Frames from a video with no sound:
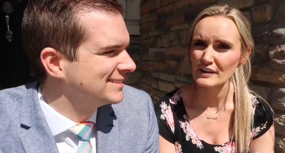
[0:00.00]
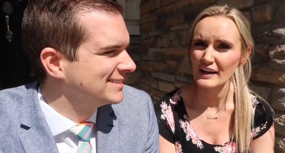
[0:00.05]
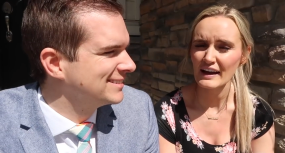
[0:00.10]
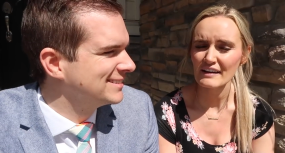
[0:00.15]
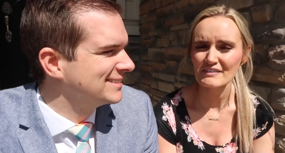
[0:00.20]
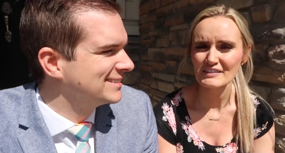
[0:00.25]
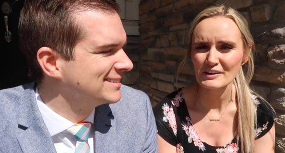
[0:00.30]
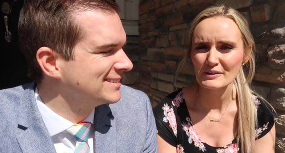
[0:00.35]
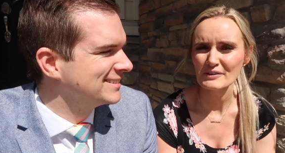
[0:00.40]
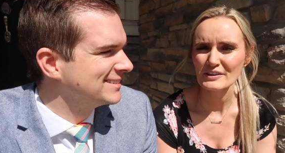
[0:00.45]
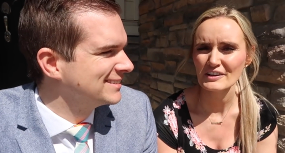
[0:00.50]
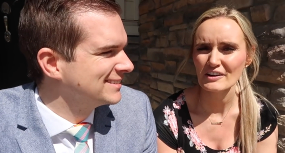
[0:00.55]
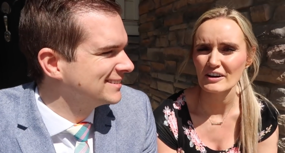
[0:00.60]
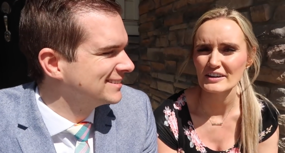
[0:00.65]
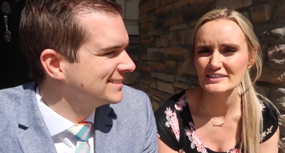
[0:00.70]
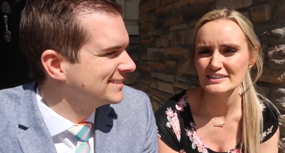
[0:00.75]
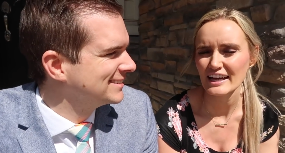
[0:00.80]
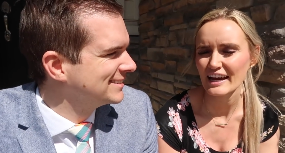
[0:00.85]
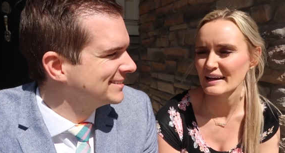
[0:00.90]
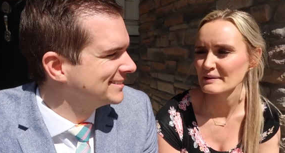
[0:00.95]
Speaker 1: you're having a really
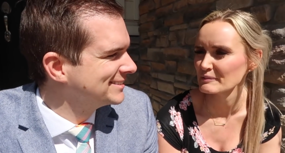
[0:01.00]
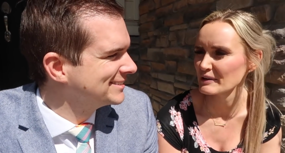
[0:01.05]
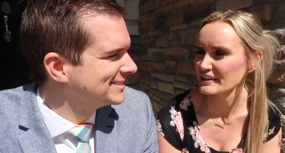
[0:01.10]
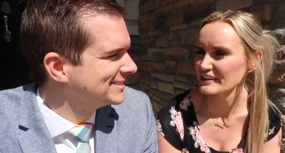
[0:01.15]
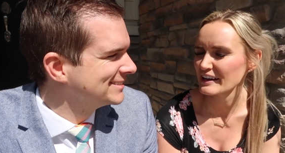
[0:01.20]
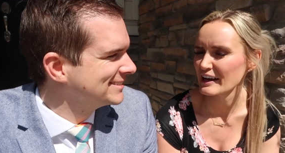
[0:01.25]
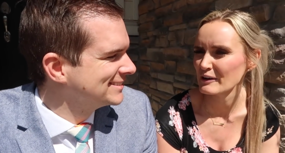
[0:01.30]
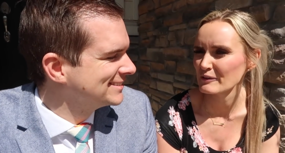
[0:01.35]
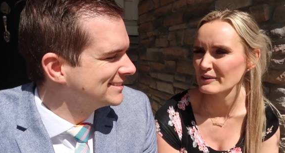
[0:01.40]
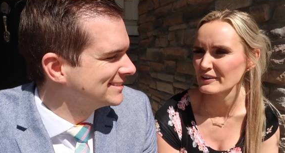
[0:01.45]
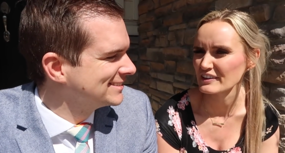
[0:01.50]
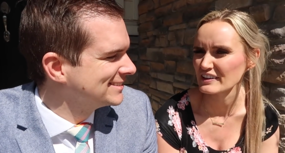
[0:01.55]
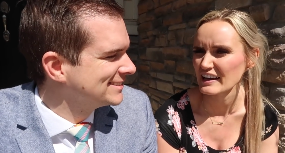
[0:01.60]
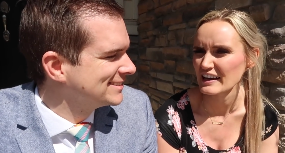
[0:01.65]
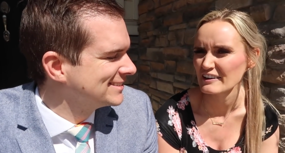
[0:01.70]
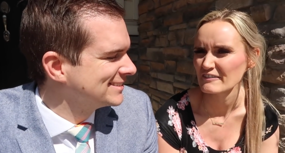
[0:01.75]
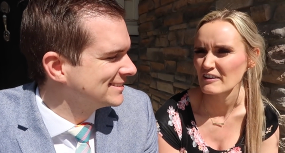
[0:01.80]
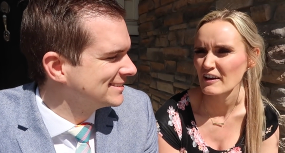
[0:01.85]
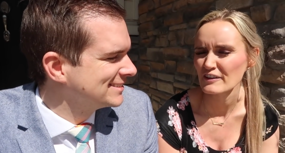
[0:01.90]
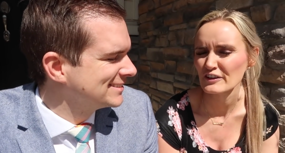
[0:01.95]
hard time right now with
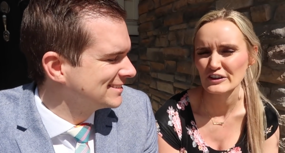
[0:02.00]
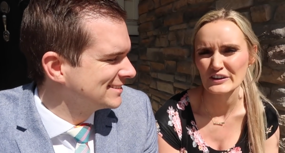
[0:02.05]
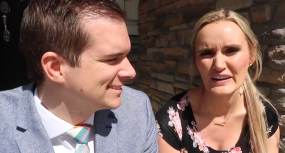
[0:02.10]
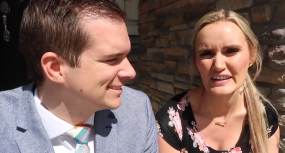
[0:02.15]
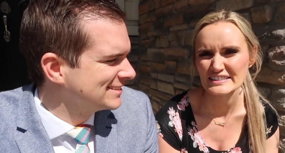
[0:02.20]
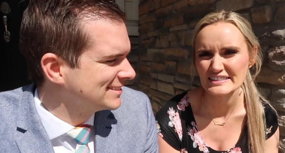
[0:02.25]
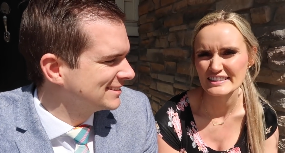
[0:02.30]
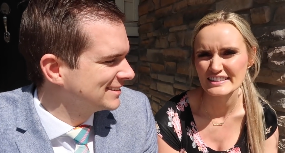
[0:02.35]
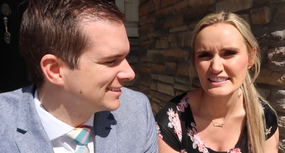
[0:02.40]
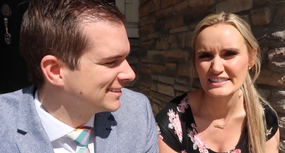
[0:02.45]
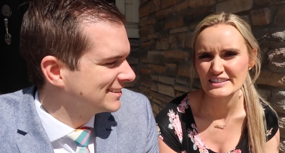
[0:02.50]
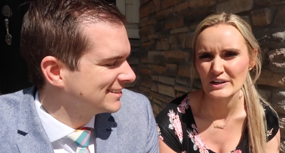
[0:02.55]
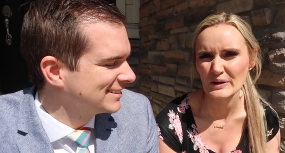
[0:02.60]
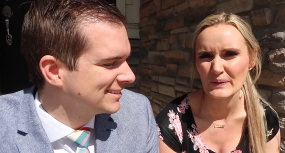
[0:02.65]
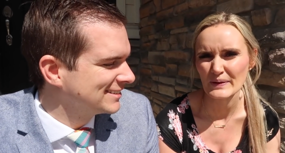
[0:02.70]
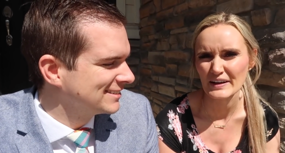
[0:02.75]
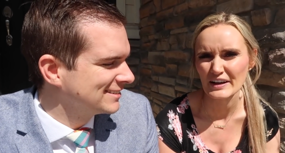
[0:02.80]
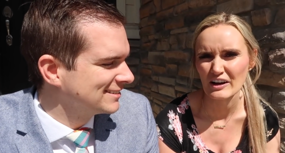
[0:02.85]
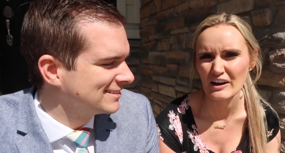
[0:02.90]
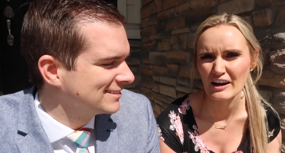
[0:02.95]
kind of all the craziness
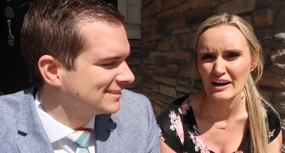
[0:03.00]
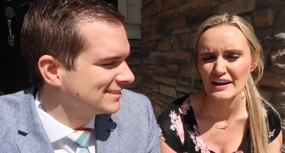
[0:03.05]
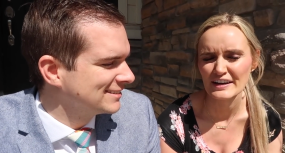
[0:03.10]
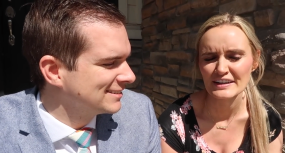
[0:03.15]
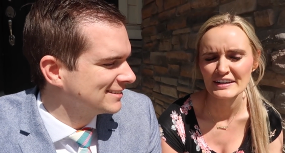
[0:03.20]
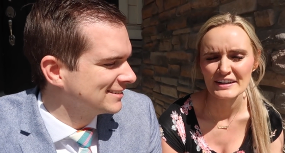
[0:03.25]
going on,